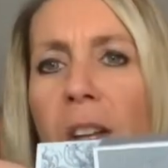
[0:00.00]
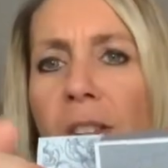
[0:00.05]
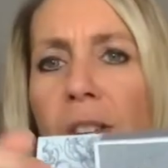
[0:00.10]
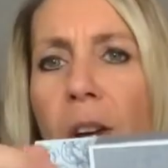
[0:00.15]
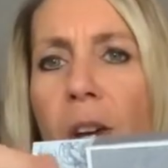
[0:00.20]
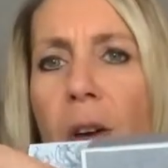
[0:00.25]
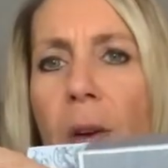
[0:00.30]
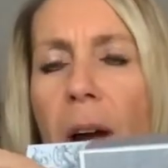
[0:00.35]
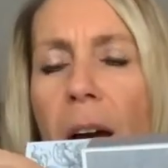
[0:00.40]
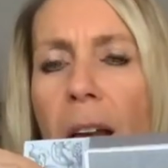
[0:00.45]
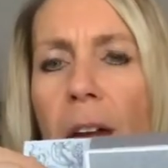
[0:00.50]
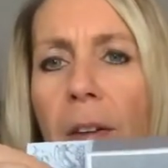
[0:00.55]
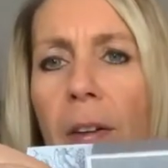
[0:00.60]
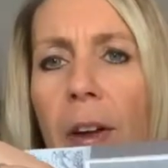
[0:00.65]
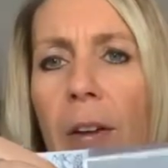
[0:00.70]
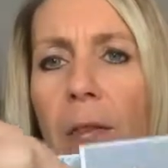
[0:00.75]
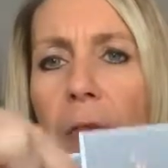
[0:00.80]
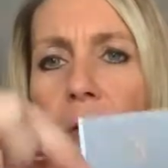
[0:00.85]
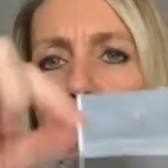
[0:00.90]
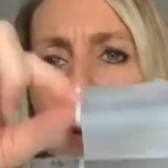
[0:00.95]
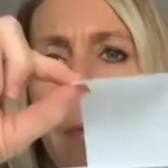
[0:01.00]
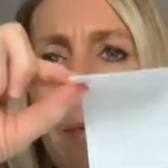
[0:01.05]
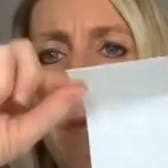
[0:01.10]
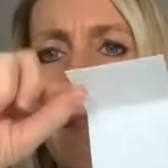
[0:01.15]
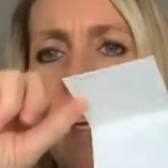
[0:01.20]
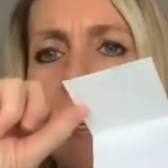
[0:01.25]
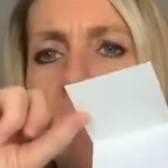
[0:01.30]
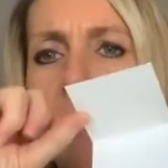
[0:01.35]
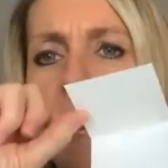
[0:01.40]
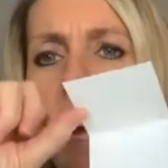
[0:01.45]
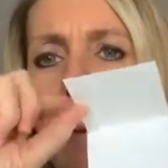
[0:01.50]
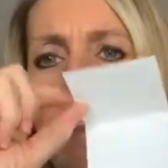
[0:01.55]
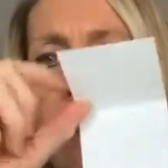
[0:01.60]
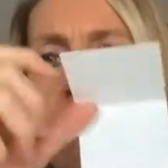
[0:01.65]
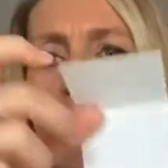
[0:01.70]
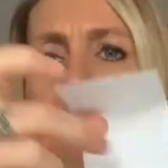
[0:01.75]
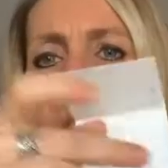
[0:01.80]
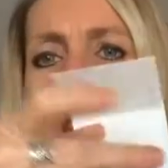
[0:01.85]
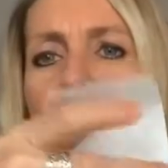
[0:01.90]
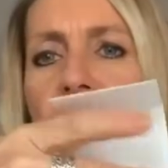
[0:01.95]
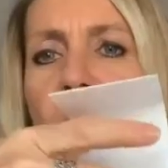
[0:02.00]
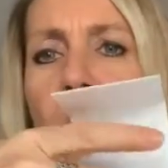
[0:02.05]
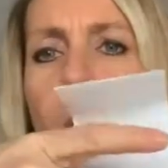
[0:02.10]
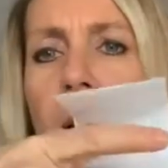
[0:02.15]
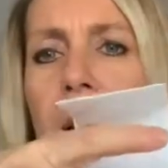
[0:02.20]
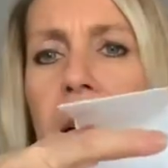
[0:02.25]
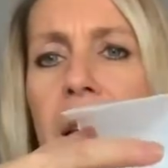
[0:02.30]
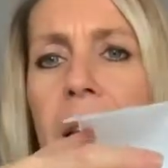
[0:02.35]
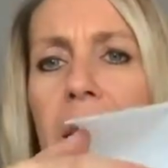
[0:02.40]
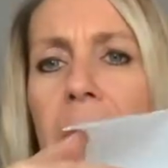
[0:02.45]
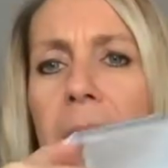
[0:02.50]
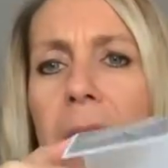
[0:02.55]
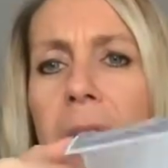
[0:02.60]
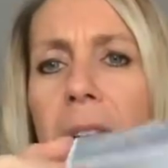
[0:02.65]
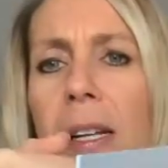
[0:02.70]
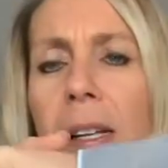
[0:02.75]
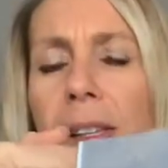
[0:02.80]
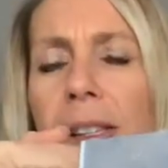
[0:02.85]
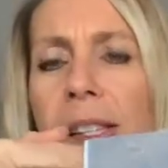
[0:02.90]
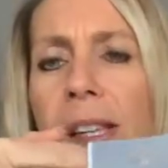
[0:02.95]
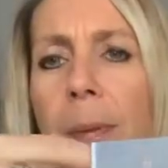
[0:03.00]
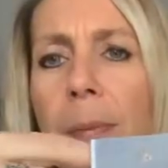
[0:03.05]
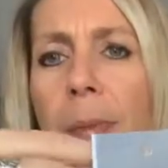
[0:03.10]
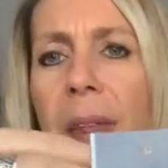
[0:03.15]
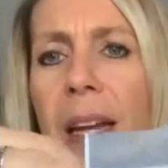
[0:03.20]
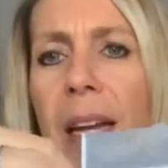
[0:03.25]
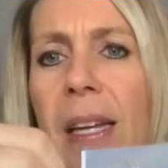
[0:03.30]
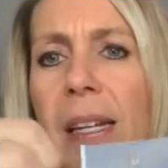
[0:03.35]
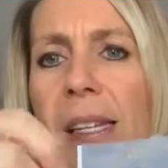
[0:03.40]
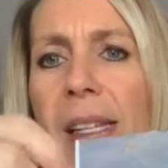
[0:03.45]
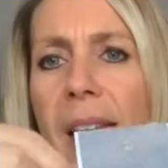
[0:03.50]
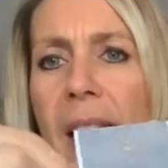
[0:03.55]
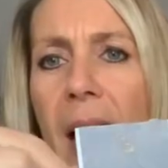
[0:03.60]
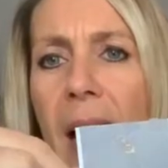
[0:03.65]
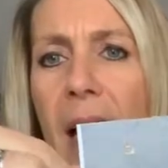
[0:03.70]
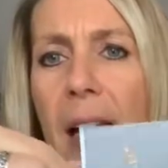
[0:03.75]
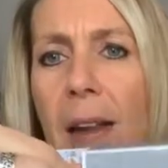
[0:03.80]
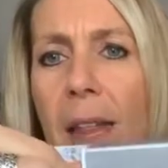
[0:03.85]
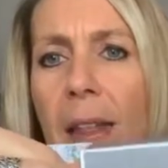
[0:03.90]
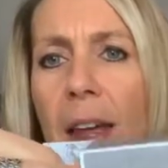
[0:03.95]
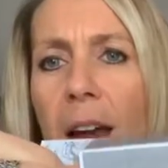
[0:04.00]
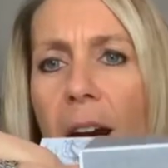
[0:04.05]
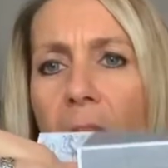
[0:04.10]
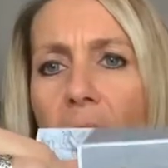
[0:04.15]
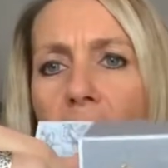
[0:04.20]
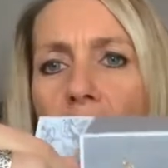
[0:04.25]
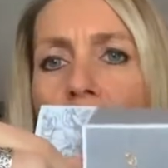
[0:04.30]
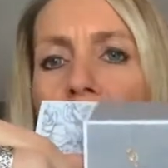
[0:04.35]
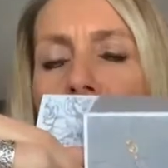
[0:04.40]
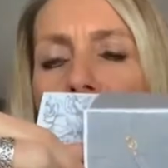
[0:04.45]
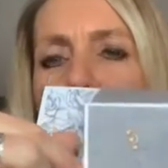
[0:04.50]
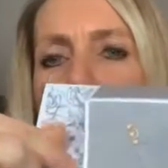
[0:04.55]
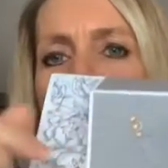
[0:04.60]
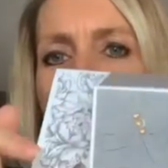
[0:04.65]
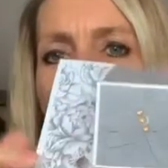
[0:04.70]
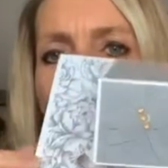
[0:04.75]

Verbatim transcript: So you kind of can flip this up and then just write a little something inside there. So